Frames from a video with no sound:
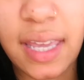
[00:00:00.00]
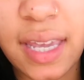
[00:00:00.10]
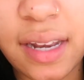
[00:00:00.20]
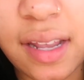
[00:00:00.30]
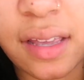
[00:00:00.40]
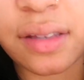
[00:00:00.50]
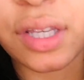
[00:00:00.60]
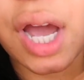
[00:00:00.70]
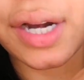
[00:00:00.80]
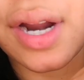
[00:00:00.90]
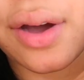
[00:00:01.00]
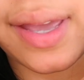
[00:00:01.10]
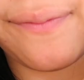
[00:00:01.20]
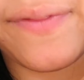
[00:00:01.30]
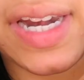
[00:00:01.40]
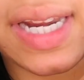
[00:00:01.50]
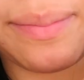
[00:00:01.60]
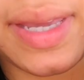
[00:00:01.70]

And y'all know infinity